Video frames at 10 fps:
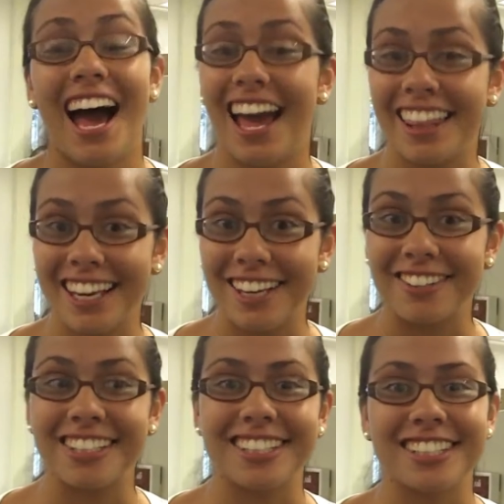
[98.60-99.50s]
I think
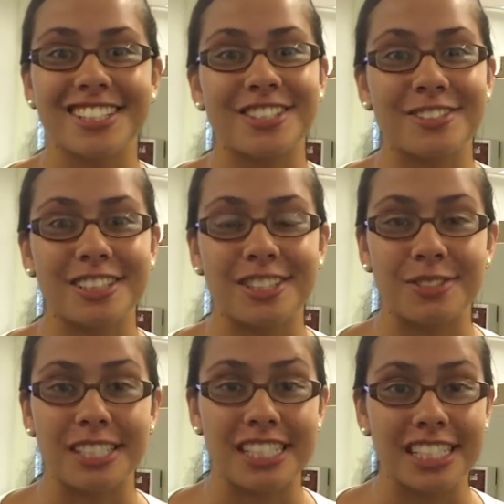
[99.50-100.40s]
when the
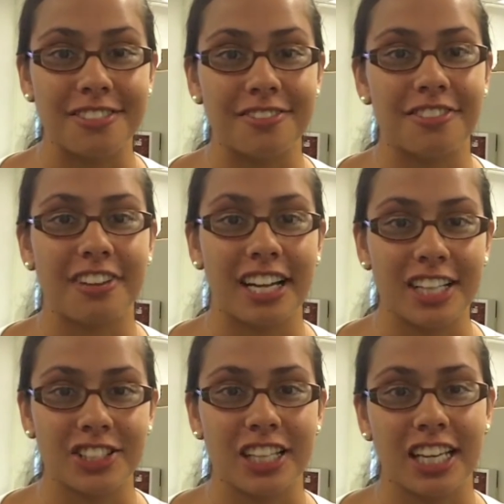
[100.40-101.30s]
students receive
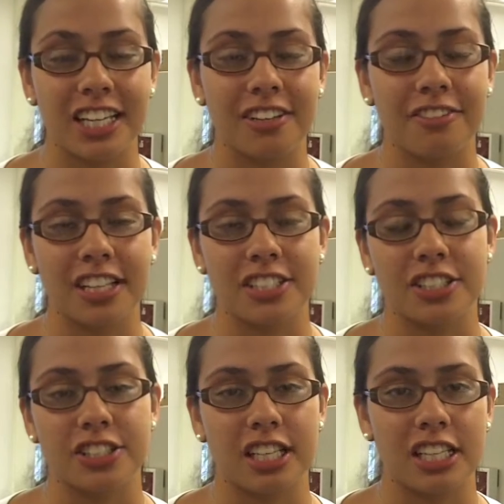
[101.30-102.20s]
financial aid, it affects
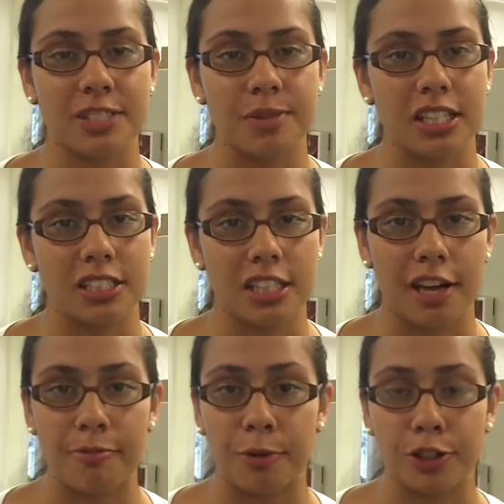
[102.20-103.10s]
their studies because they
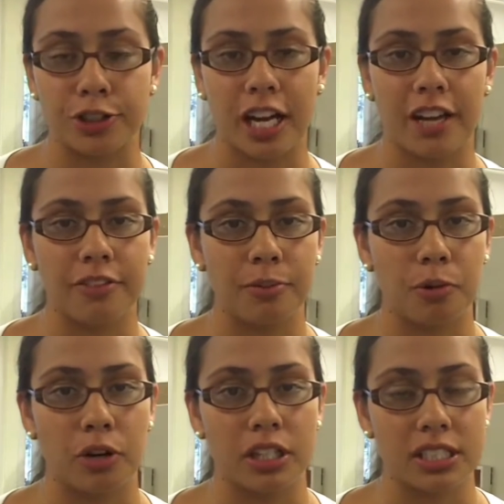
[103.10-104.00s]
have more drive and
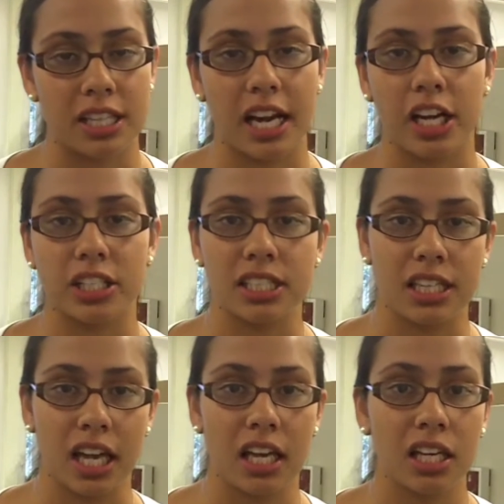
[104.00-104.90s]
more desire to
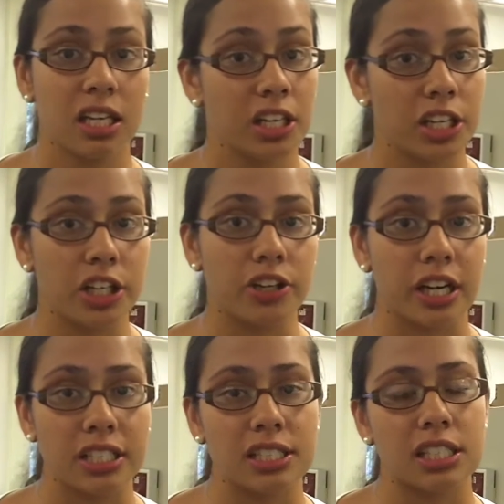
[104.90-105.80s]
get good
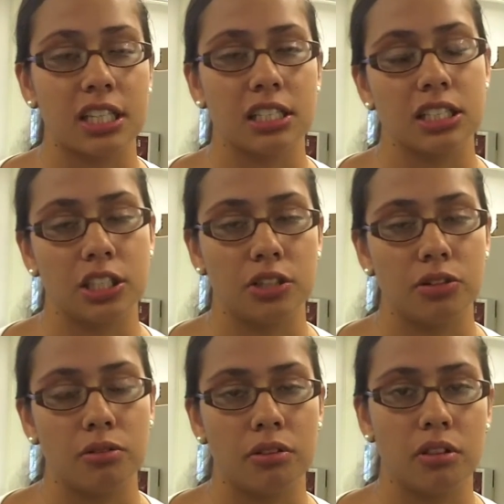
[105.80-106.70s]
grades to
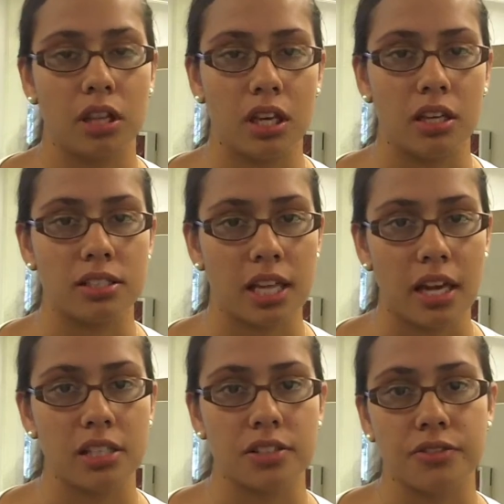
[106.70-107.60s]
continue the
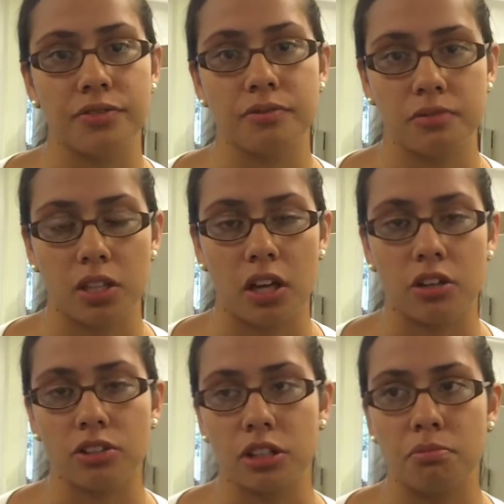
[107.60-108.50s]
status of
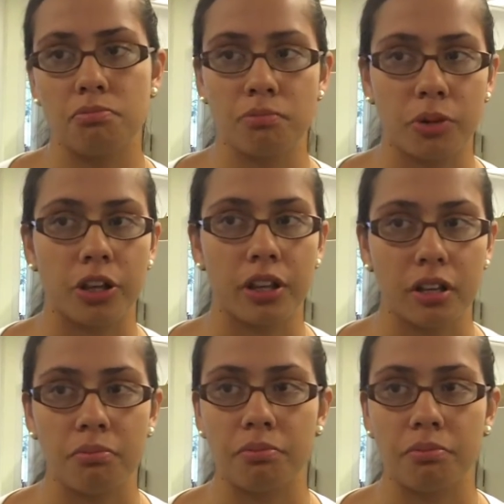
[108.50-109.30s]
scholarship worthy.